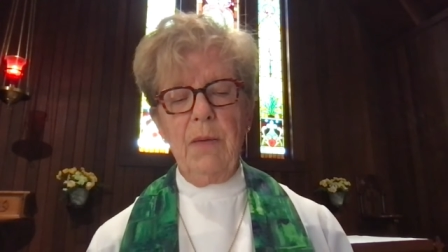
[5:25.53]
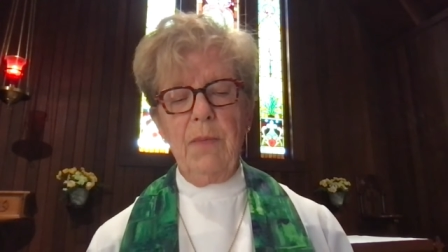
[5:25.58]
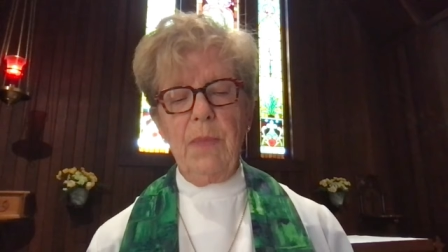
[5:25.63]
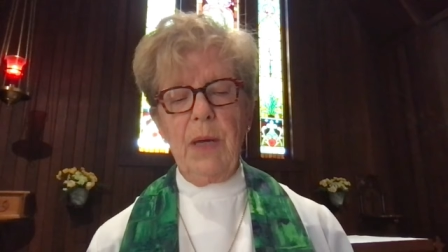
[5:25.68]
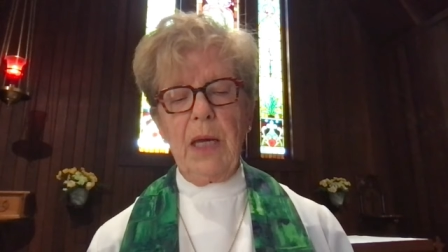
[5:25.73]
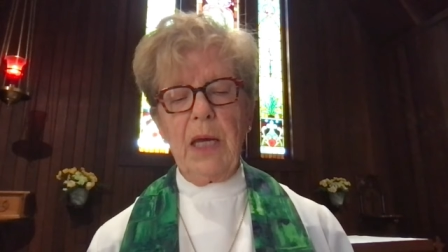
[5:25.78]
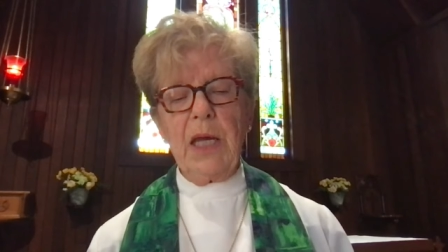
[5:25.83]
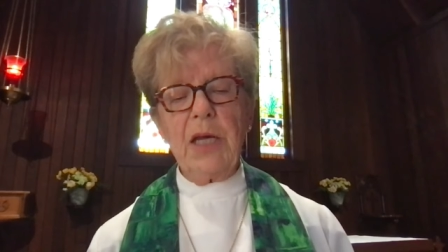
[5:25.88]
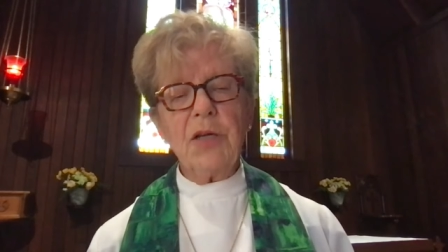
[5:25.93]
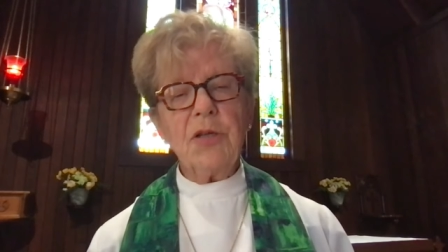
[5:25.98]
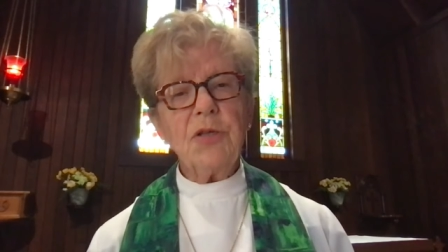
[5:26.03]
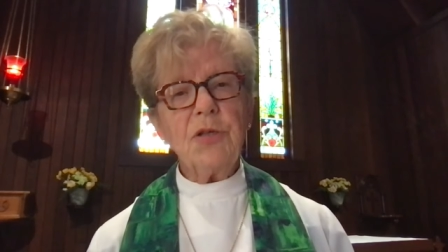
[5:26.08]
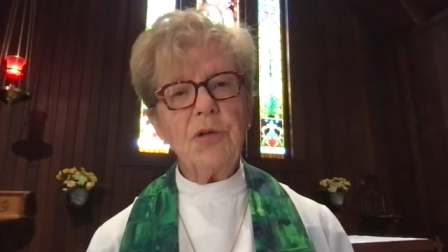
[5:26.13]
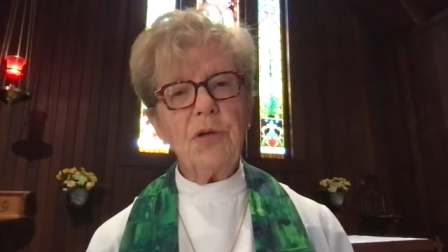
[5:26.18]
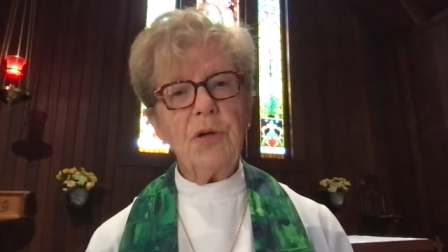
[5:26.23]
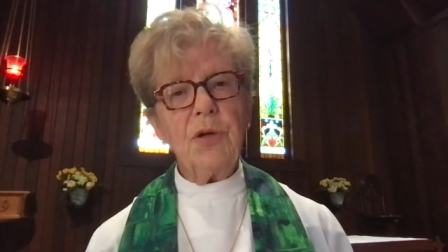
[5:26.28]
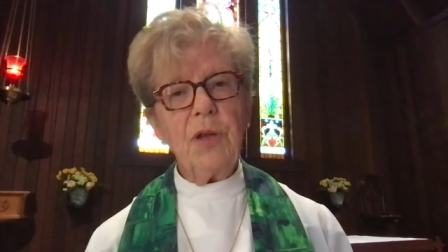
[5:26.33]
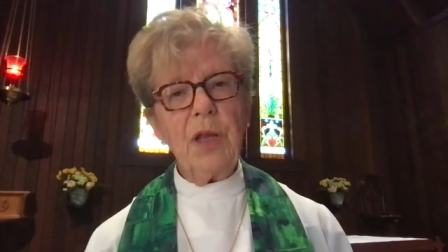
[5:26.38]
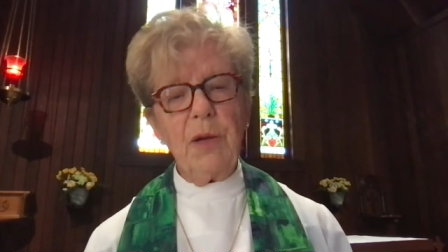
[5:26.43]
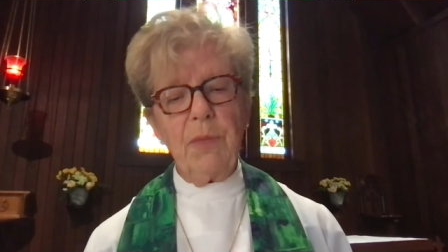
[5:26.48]
making
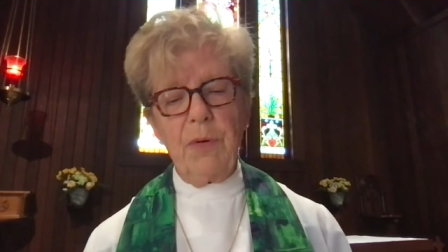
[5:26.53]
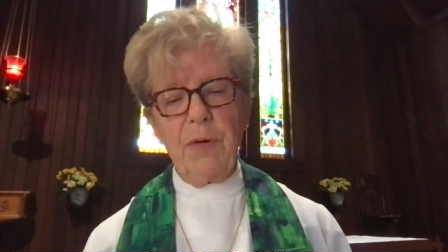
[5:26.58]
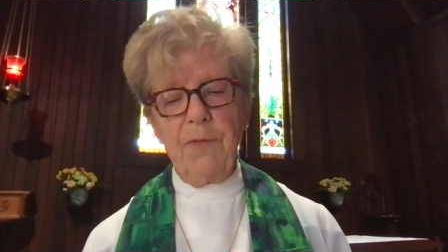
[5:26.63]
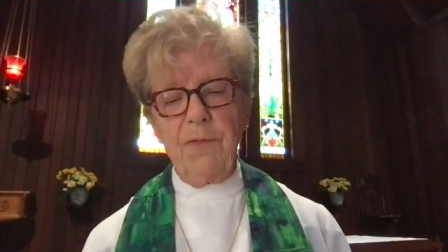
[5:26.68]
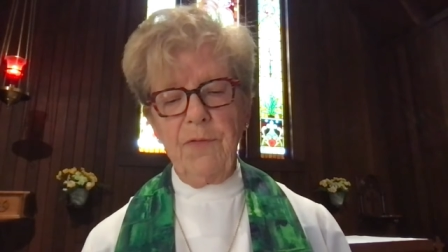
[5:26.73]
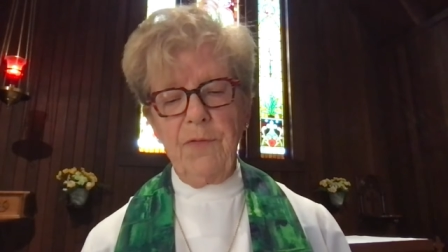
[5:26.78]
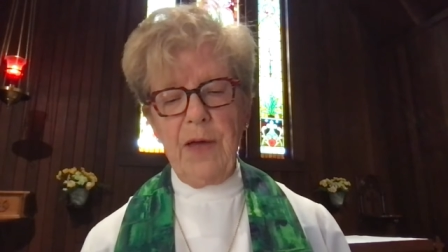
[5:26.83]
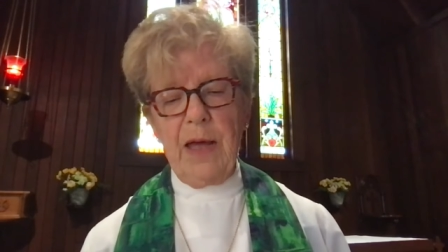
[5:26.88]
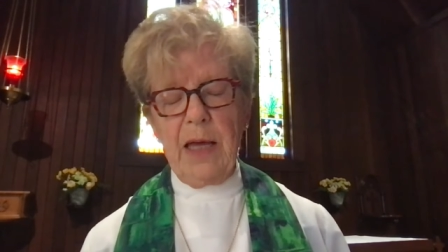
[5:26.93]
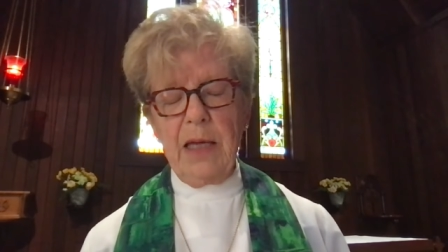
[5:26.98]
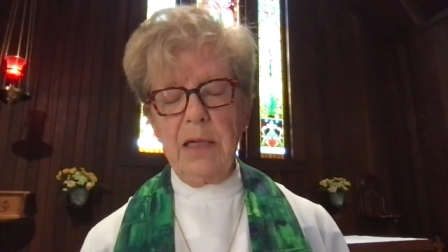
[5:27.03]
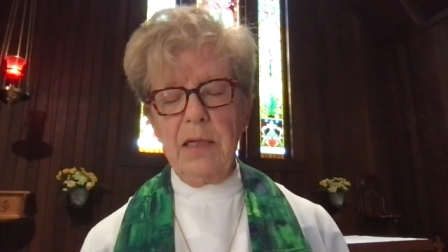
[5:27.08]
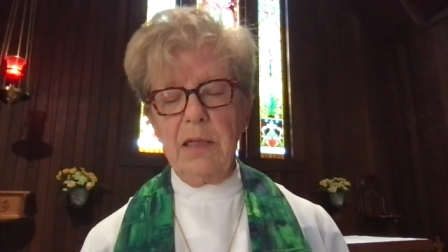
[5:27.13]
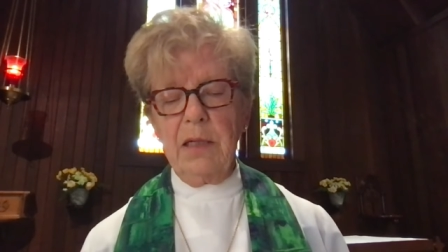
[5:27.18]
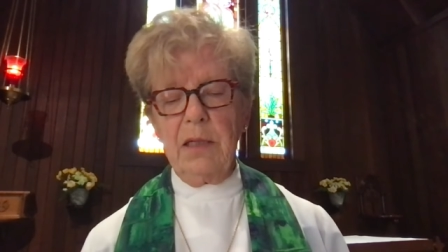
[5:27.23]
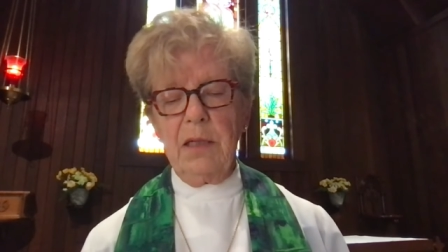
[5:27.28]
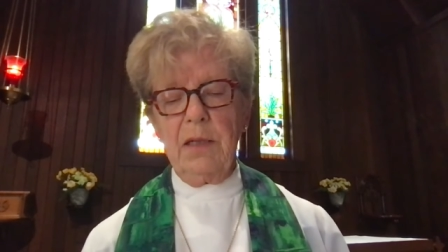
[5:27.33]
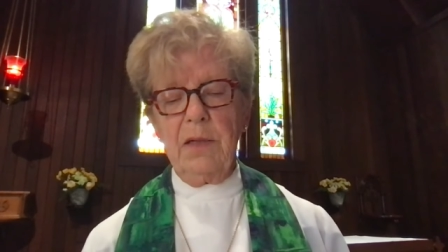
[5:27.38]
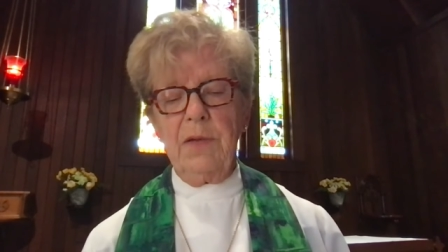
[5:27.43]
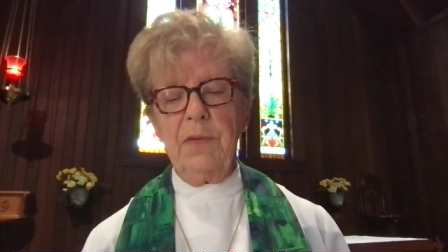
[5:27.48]
sure they were
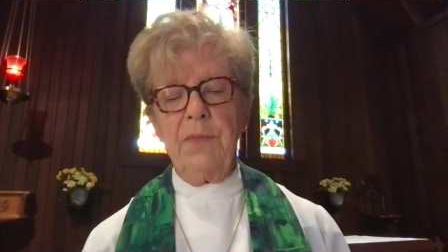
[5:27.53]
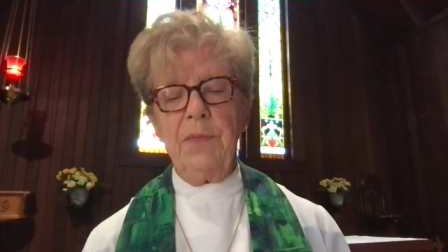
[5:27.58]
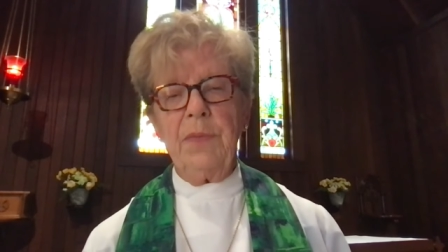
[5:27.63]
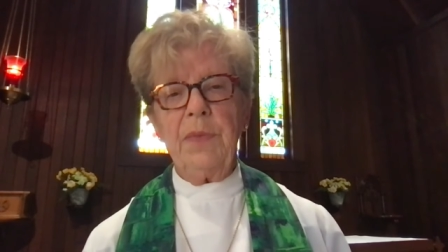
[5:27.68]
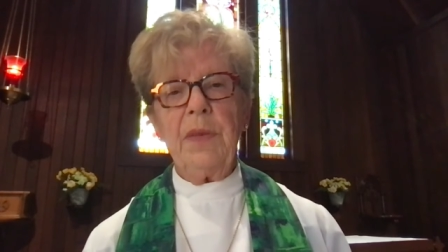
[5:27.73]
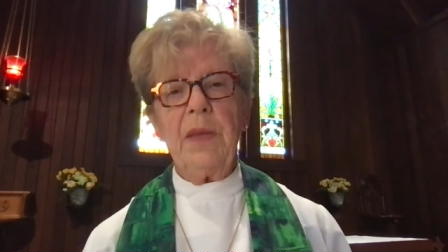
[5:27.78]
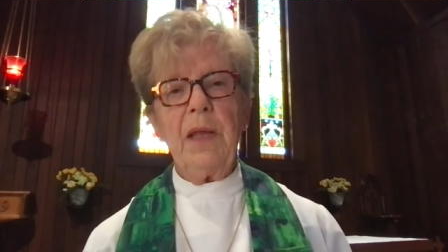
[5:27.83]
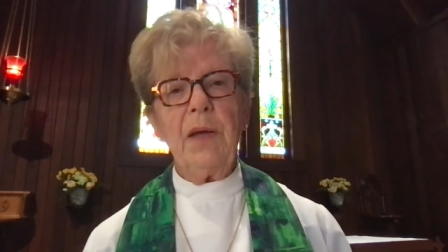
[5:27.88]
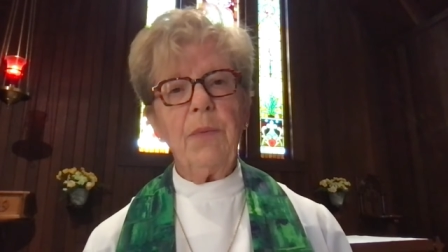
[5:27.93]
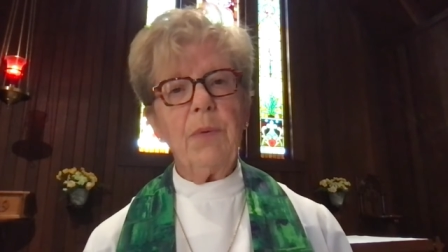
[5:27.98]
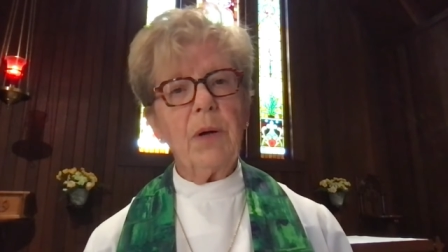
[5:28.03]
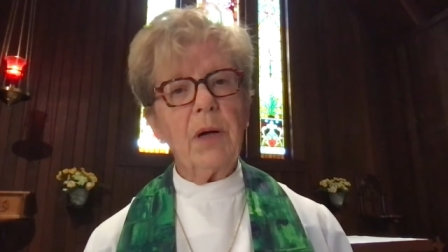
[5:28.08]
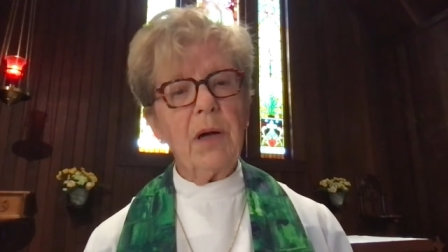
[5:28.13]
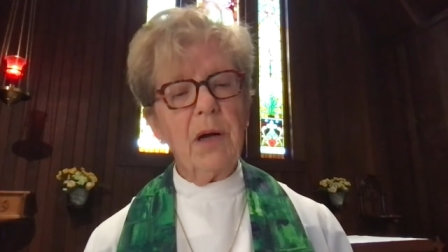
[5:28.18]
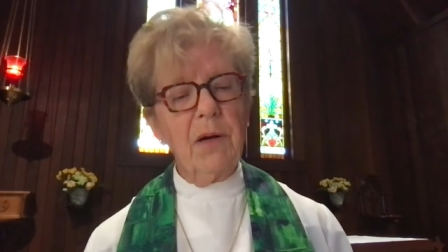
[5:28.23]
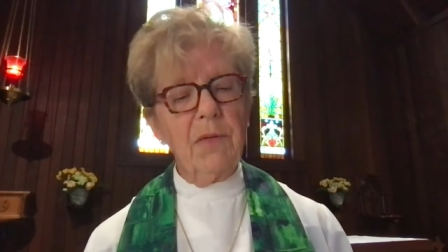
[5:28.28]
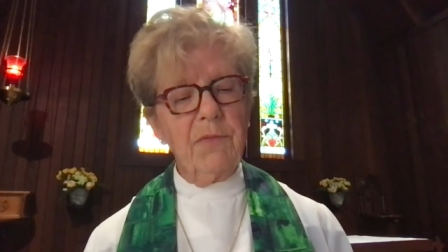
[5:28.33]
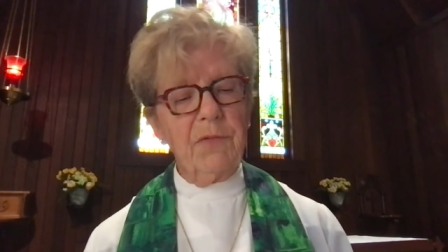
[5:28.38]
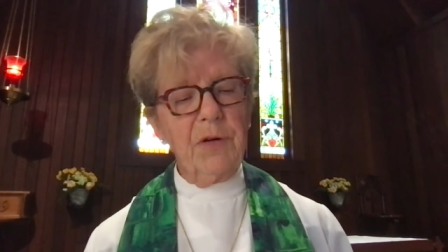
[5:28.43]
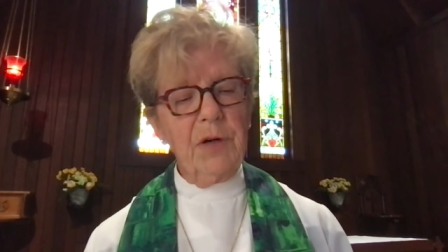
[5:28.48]
fed, they were
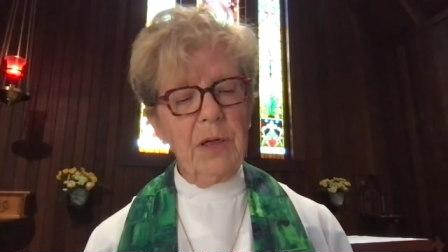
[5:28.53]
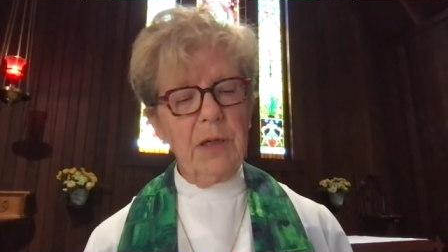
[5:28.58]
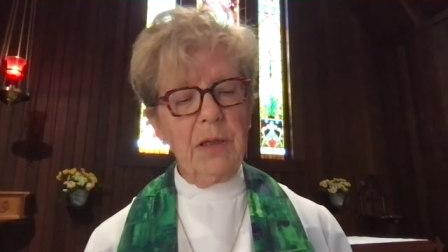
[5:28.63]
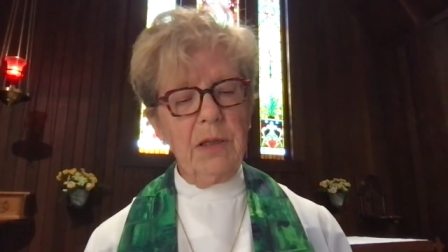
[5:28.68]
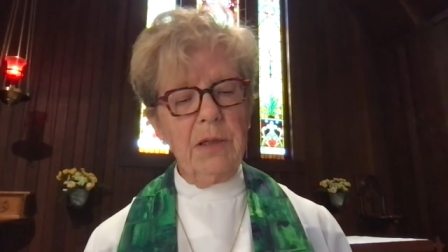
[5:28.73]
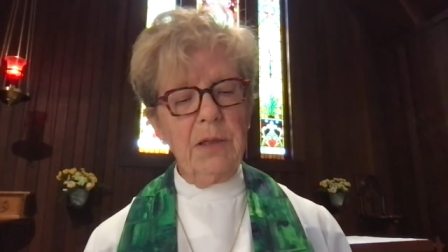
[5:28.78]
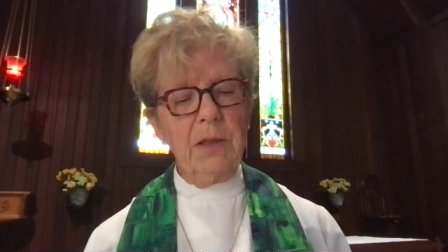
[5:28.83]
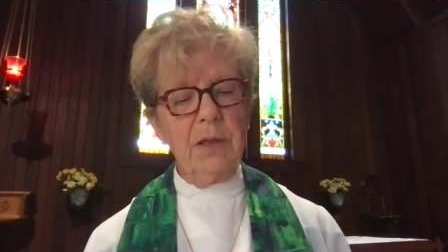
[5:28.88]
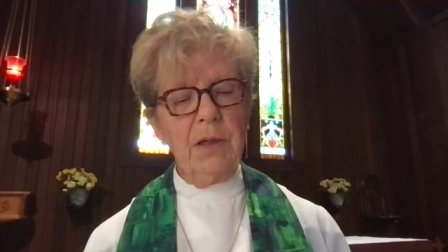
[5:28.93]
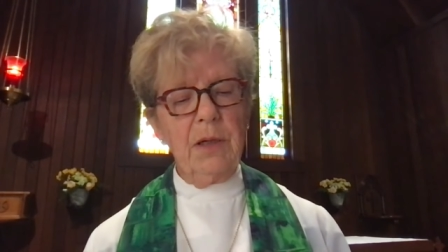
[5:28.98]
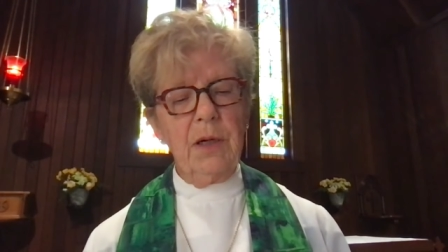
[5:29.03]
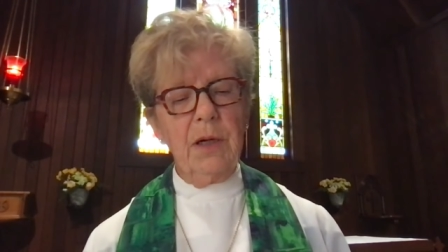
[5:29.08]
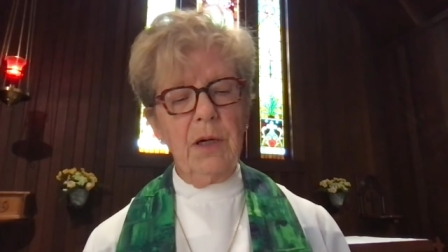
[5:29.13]
comforted,